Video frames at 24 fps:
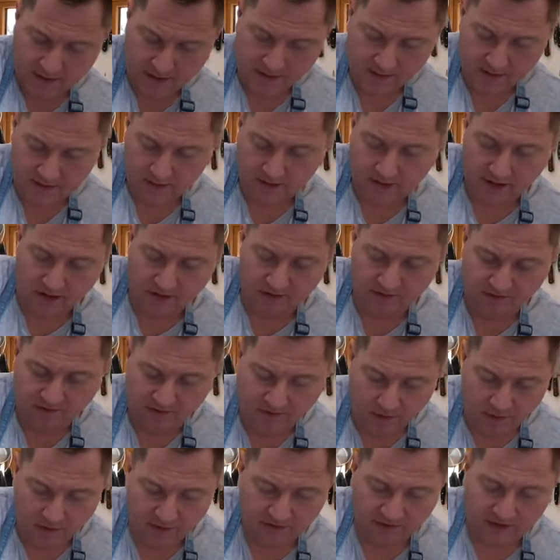Don't
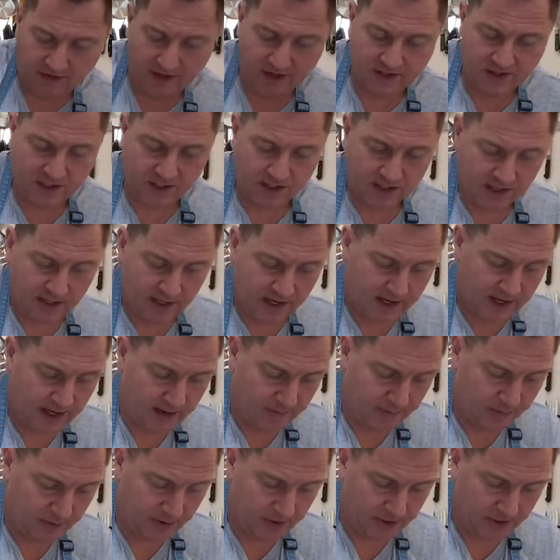force it, just let it
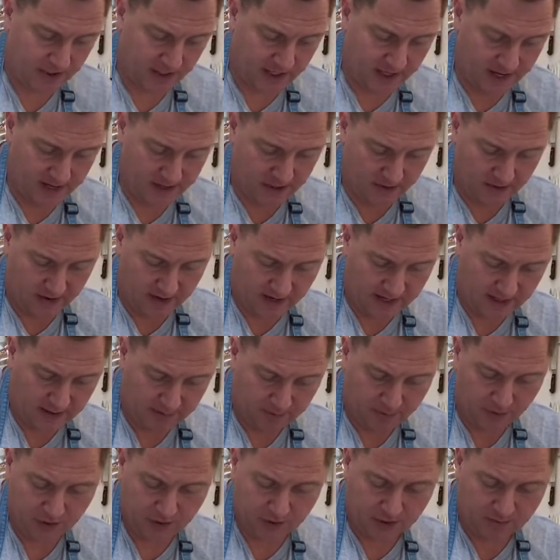push. Let your hand
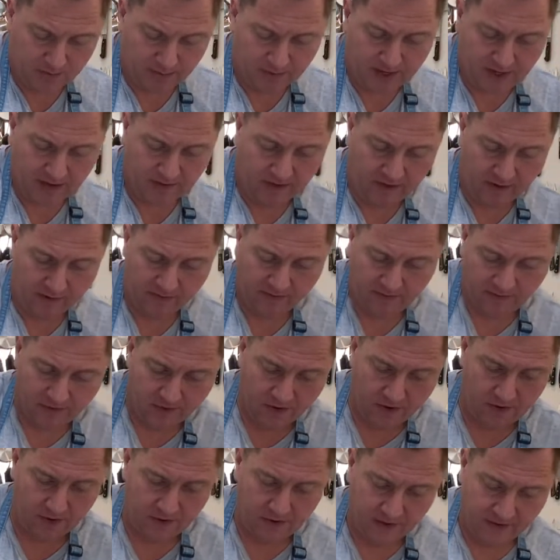push the breadcrumbs
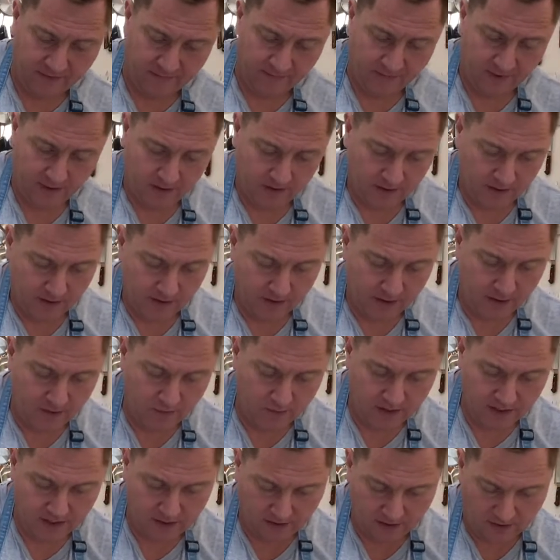through. You don't
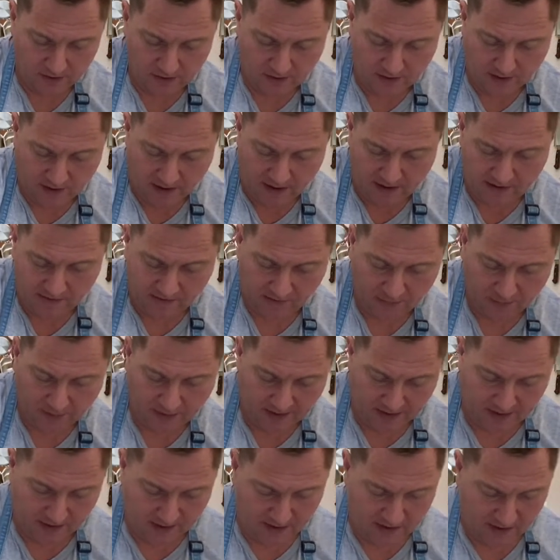want to do the last bit.
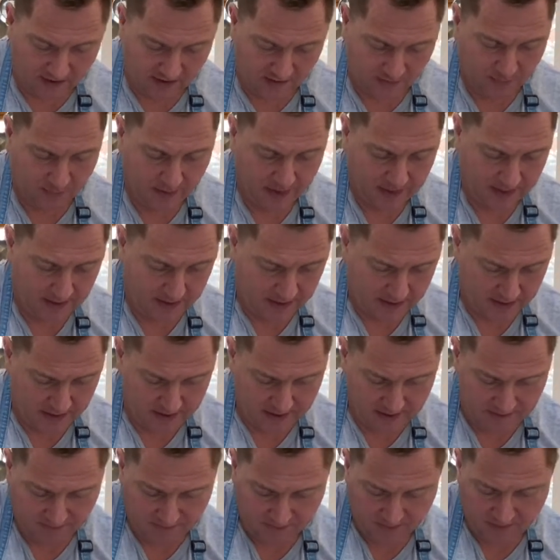The last bit,
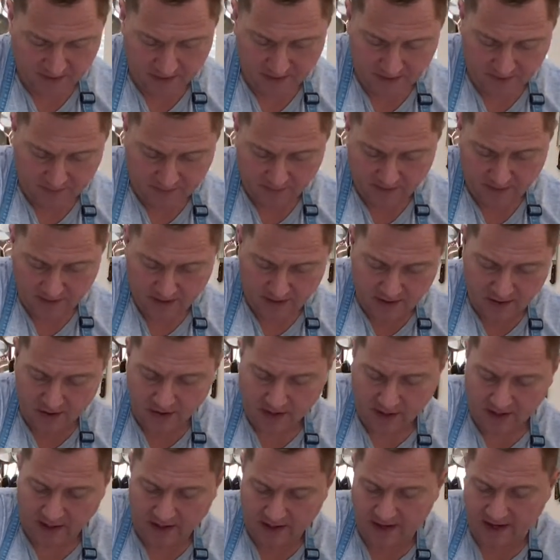you
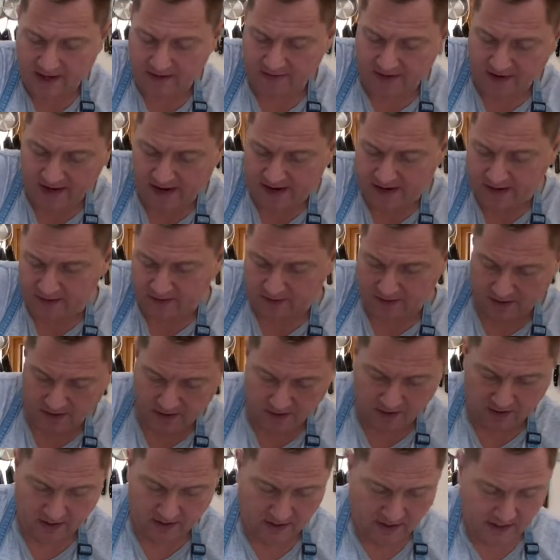can leave it out. You
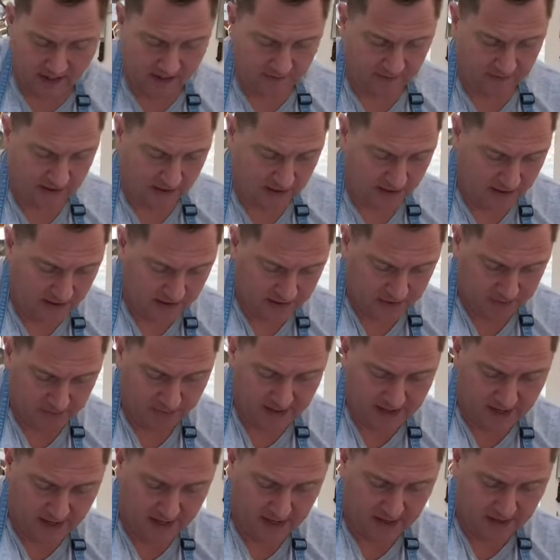can leave the last bit
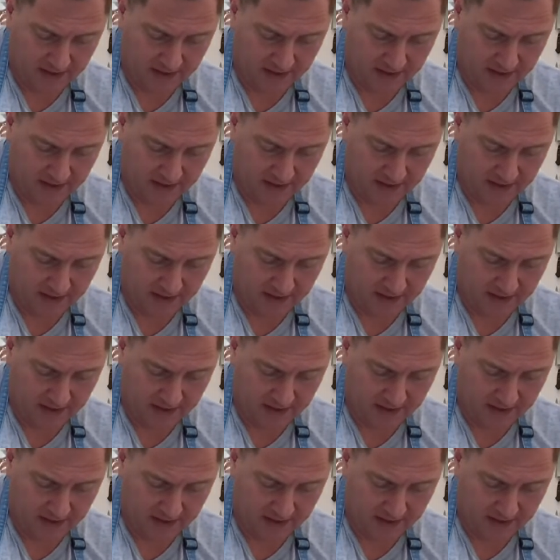out.